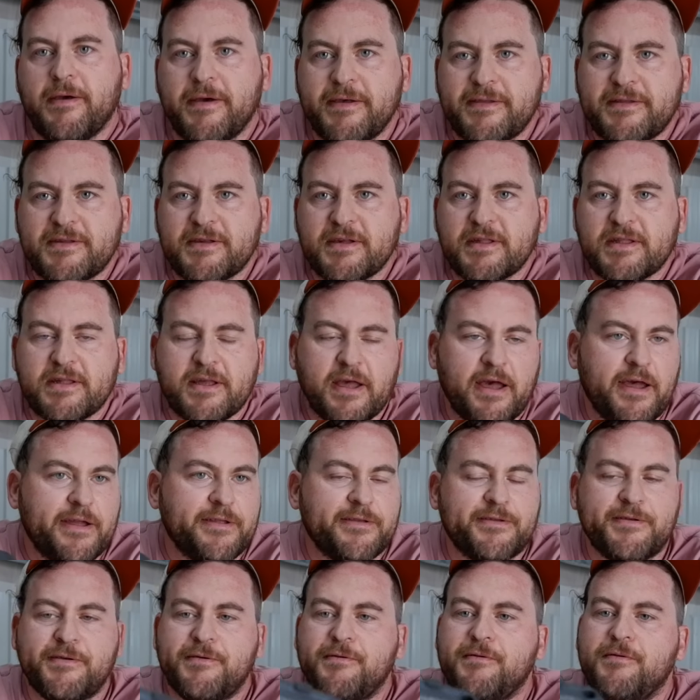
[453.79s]
It's just
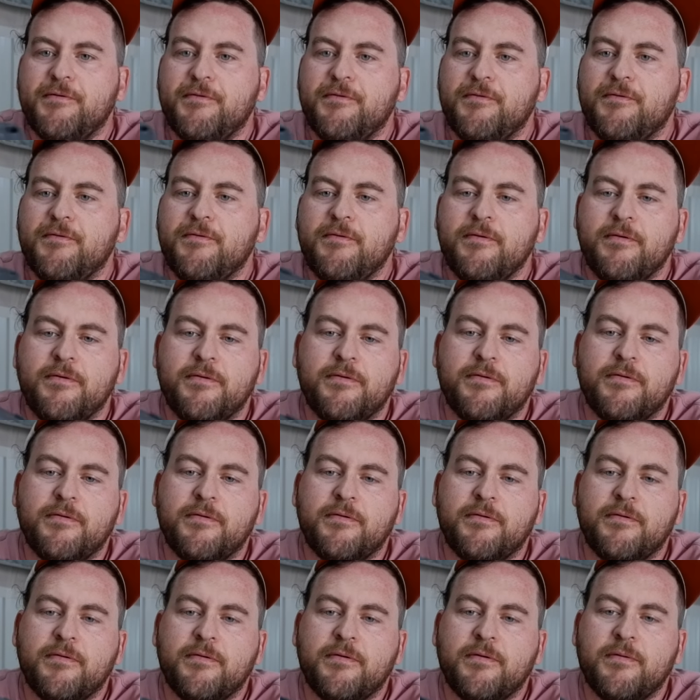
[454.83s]
got 2
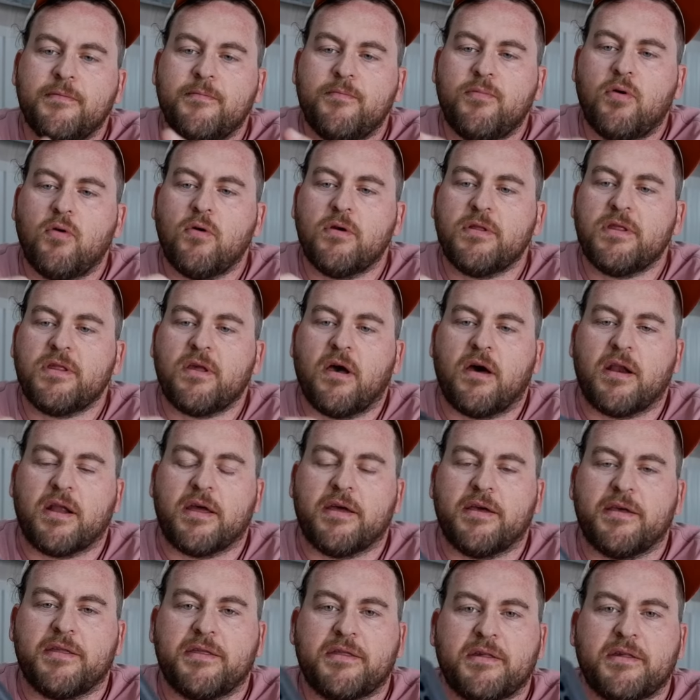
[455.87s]
ports on it.